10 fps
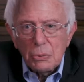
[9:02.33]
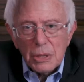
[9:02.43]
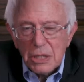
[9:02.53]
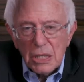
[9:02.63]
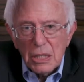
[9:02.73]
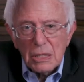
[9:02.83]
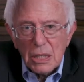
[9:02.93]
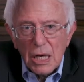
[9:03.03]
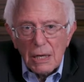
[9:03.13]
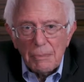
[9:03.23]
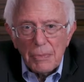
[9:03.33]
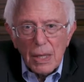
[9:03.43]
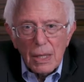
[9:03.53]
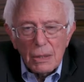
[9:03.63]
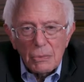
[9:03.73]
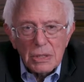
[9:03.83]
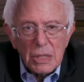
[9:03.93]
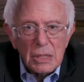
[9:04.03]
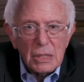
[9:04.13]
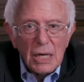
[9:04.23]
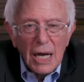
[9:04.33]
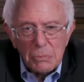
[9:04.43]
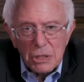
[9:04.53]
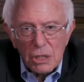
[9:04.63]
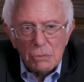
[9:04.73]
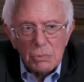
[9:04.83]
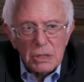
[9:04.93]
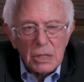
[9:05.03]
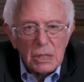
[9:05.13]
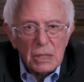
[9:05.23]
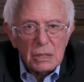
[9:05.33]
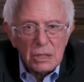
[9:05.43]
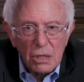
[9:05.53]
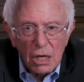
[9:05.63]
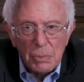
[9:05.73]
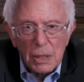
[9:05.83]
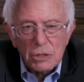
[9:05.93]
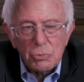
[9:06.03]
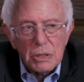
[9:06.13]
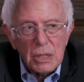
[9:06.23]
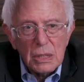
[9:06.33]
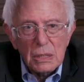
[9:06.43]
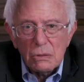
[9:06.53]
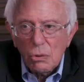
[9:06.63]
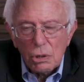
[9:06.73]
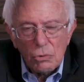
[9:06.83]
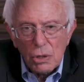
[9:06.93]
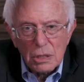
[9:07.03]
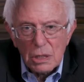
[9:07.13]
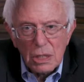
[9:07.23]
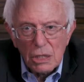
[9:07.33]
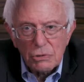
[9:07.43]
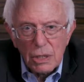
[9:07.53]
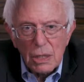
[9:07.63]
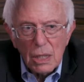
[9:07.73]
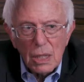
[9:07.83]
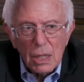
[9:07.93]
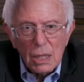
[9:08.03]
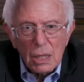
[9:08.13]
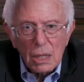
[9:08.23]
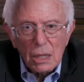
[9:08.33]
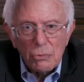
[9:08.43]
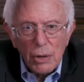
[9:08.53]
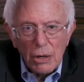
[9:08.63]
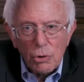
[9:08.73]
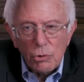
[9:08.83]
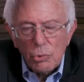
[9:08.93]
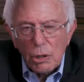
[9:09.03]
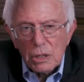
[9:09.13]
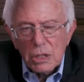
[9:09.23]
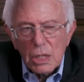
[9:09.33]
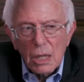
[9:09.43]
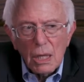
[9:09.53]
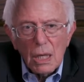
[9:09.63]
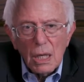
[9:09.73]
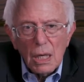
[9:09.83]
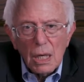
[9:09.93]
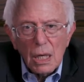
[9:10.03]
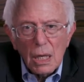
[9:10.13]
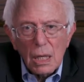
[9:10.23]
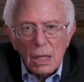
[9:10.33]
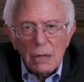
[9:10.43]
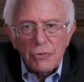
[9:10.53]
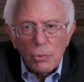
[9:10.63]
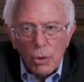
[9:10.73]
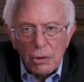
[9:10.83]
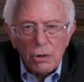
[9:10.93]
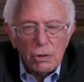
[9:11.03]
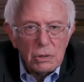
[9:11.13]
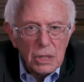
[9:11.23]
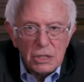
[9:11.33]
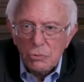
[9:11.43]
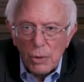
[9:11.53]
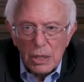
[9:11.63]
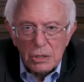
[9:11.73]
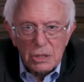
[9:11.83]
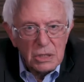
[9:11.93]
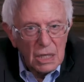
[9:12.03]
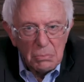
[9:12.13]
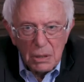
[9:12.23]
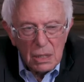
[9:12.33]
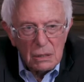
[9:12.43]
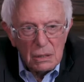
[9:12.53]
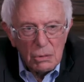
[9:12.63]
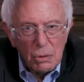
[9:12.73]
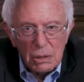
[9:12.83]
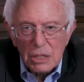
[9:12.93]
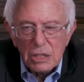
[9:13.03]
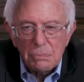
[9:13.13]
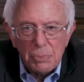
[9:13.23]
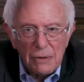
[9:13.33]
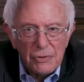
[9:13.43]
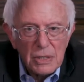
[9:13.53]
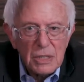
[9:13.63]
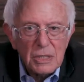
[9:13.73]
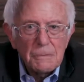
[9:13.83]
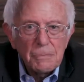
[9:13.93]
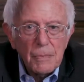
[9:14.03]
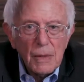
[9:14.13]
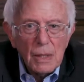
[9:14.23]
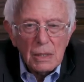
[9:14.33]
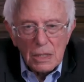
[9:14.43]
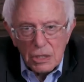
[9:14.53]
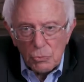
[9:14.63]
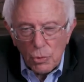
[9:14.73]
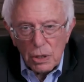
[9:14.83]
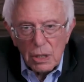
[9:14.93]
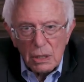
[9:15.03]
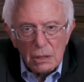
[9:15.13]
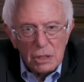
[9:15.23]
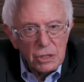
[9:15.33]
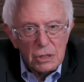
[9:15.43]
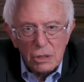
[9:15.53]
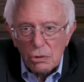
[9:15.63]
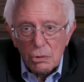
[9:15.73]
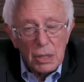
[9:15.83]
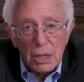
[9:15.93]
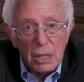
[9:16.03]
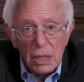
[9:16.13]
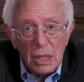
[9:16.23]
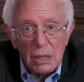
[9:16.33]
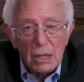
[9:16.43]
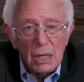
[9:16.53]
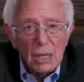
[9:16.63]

we're seeing it today. We're seeing it at Amazon, we're seeing it at Starbucks, we're seeing it all across this country. Railroad workers, if you want to earn decent wages, same thing. You want decent benefits, decent working conditions. The only way you're going to get it